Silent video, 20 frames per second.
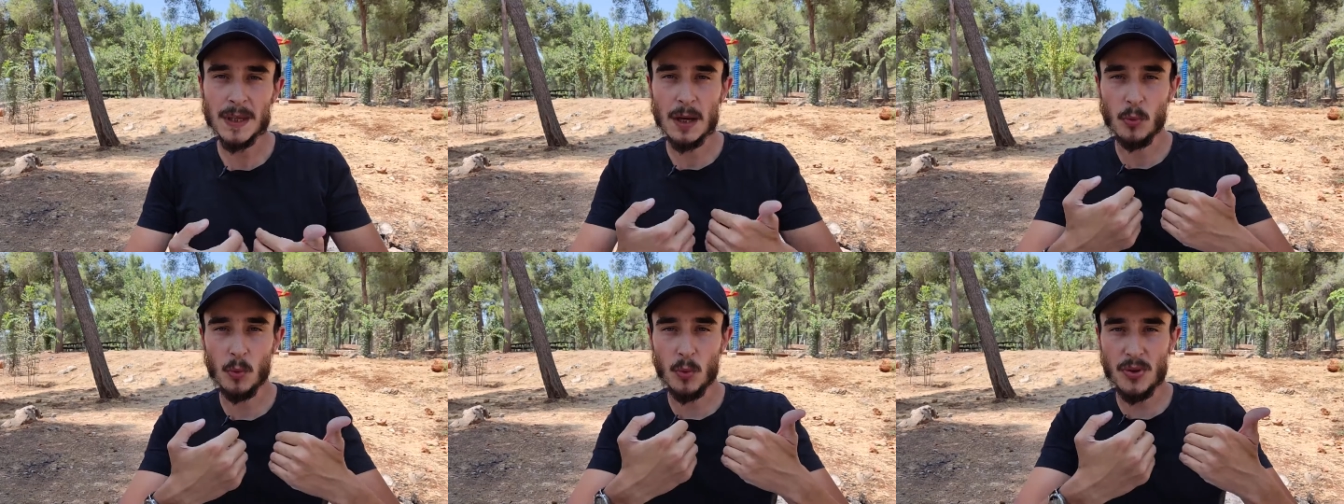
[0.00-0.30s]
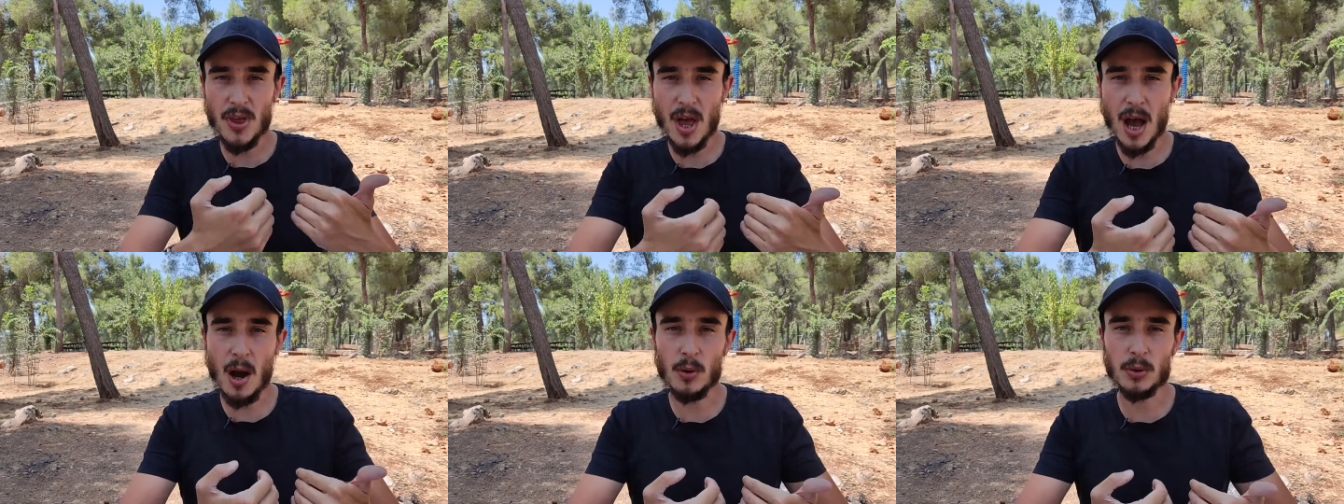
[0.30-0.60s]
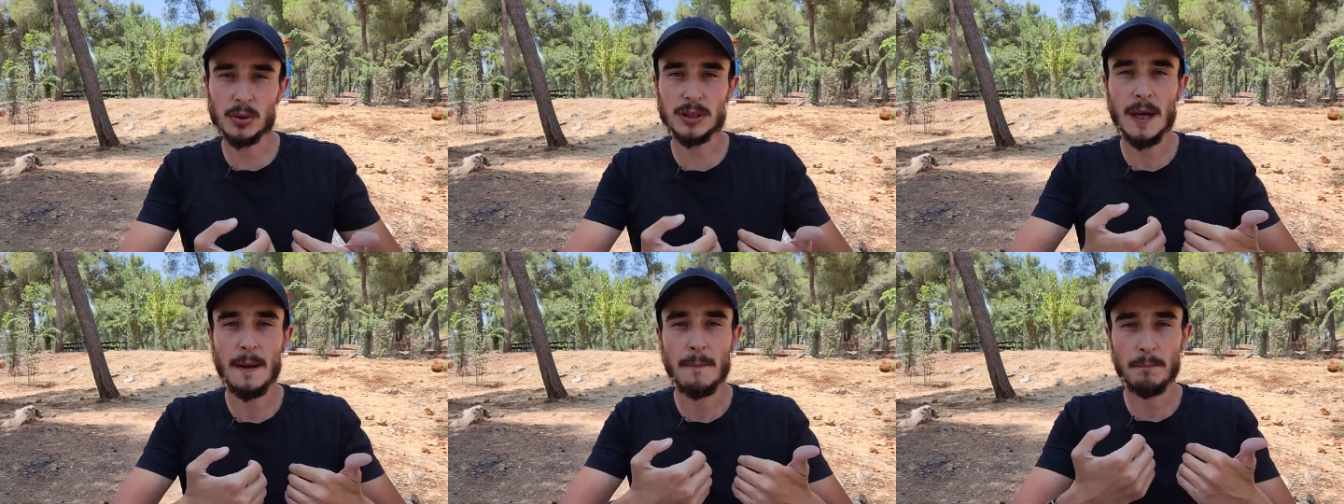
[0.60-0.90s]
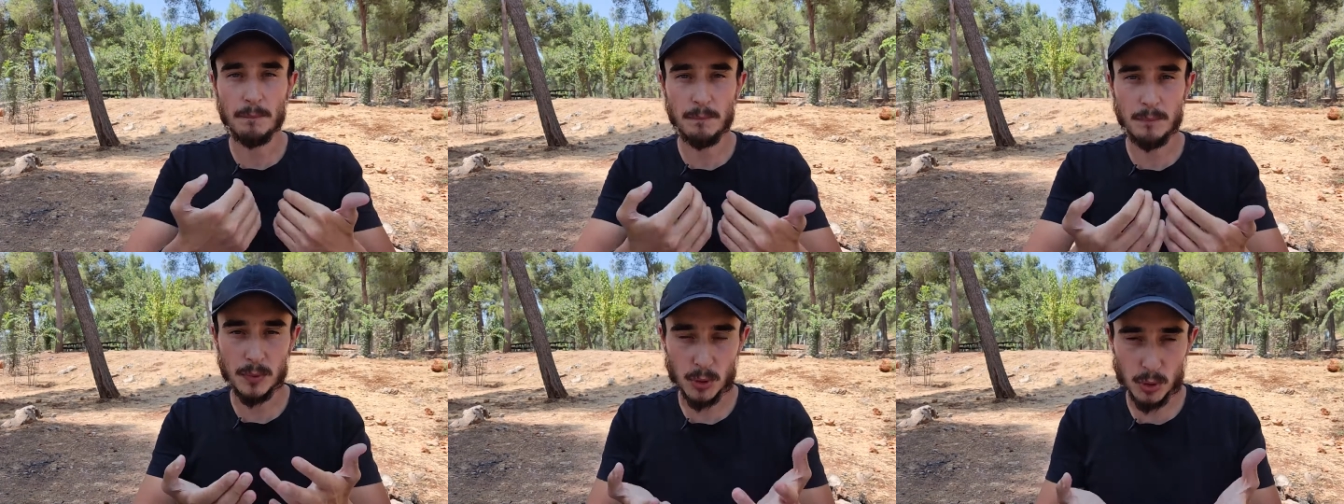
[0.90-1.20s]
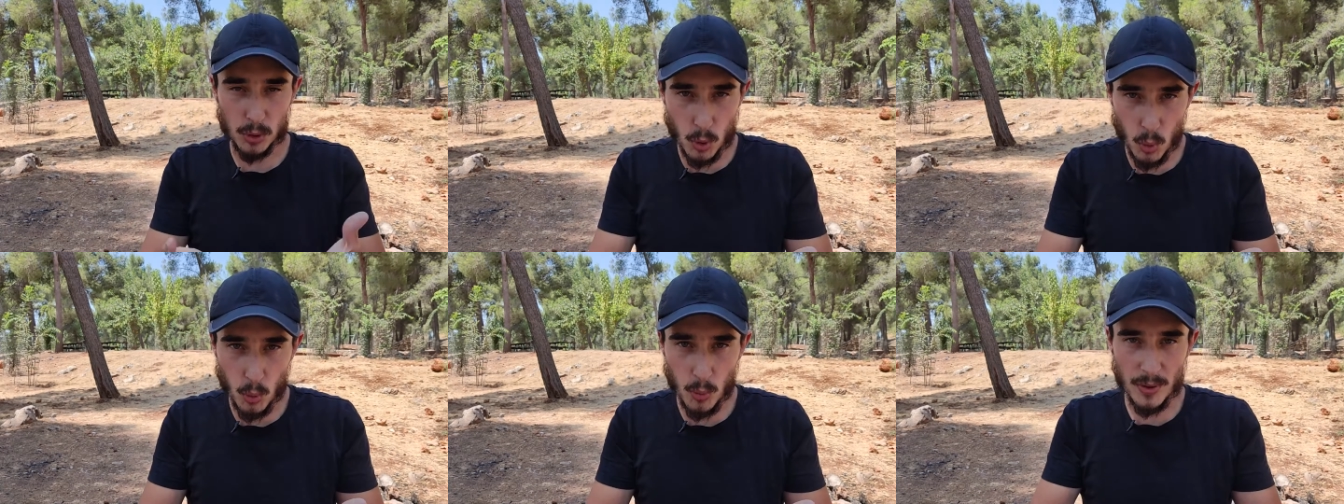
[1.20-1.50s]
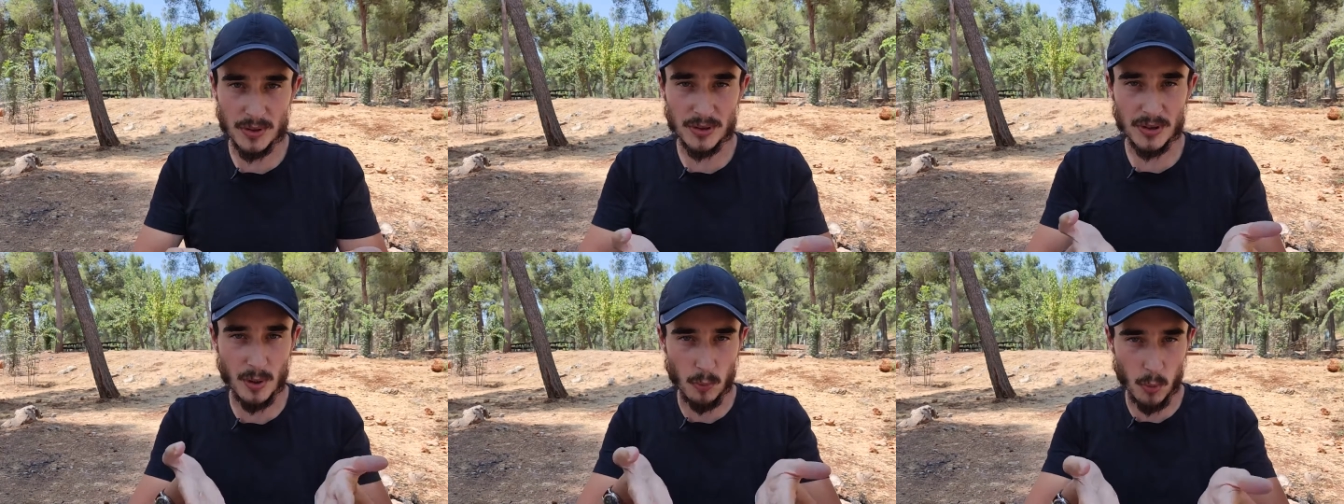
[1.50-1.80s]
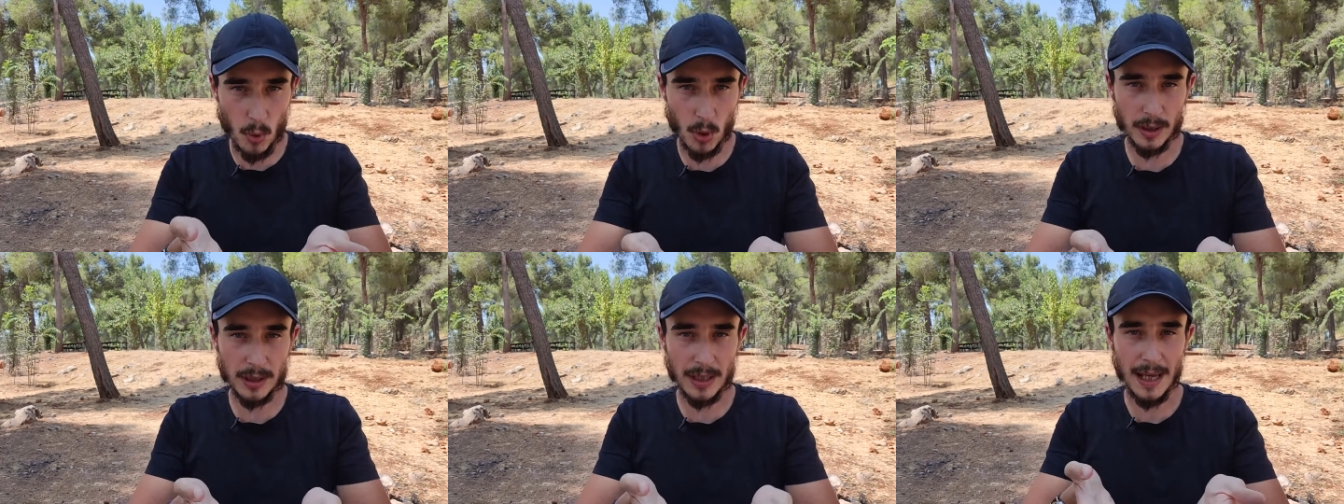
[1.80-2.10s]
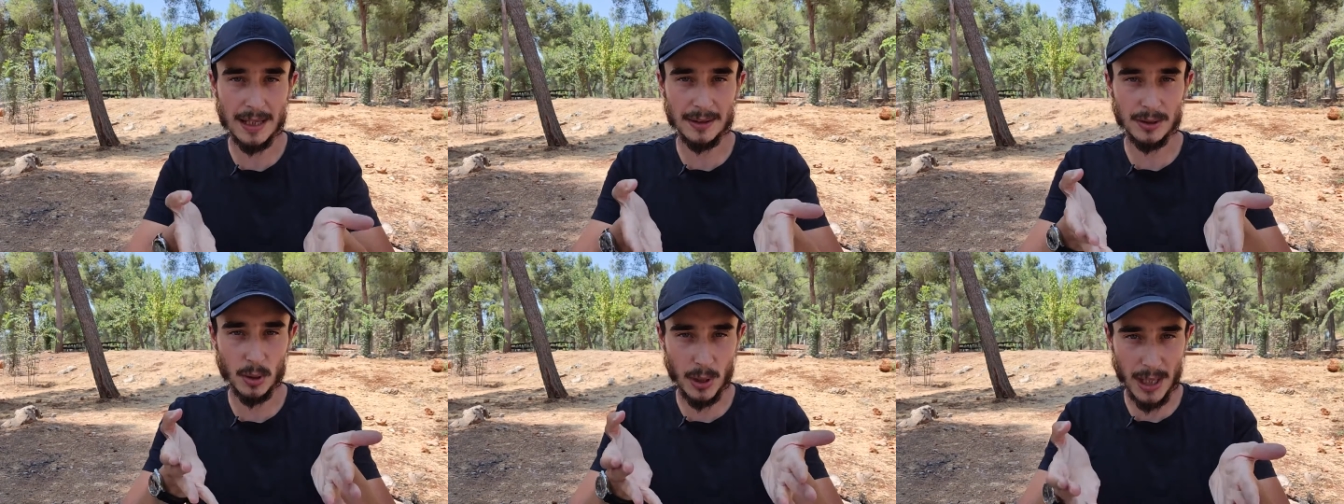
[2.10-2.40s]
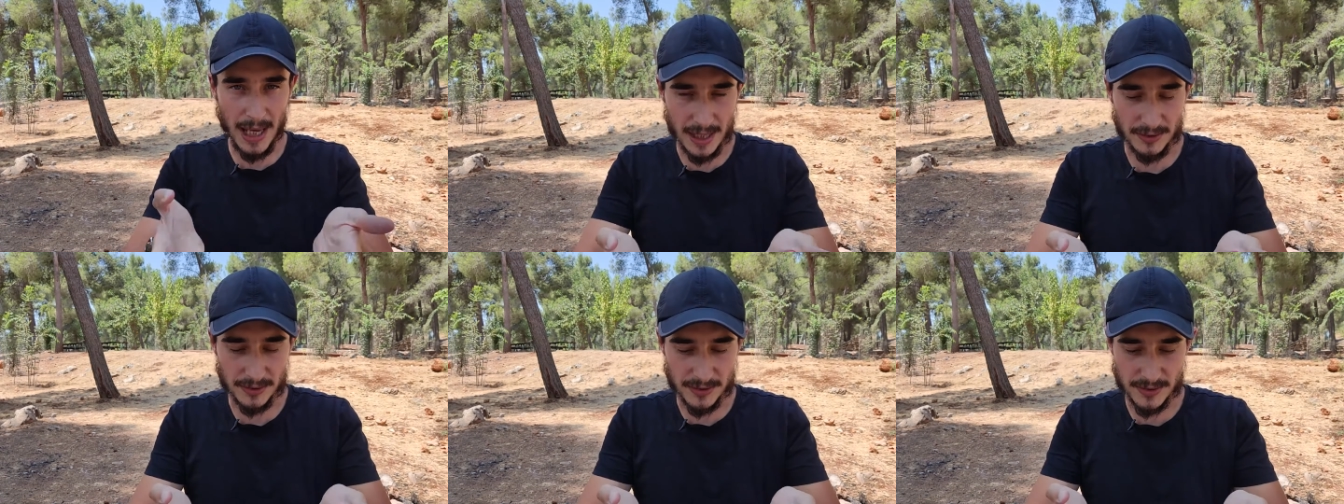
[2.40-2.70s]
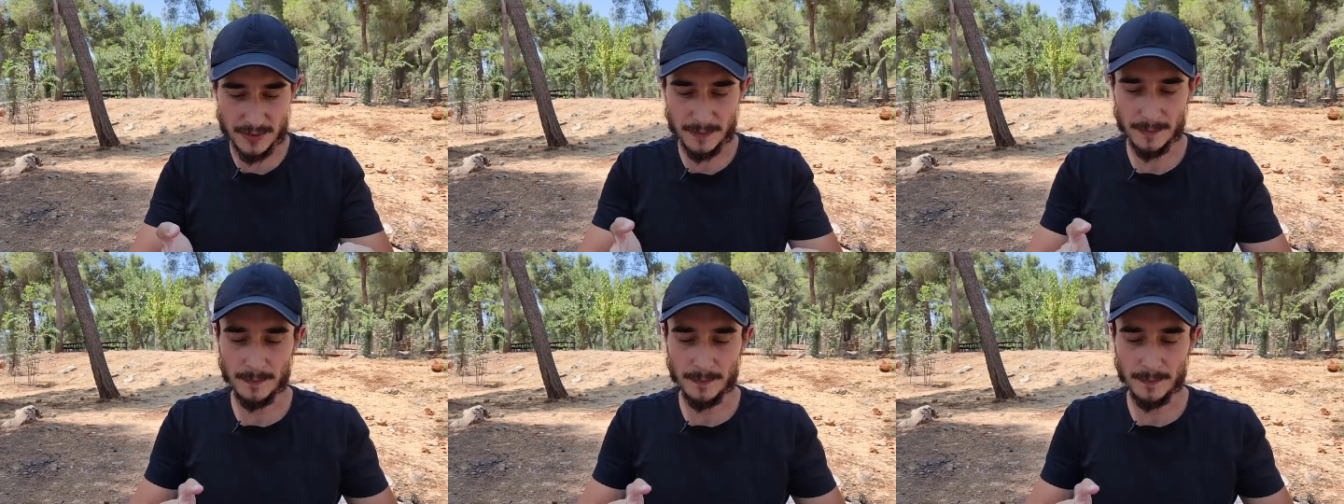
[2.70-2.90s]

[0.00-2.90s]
without doing the work at your hands.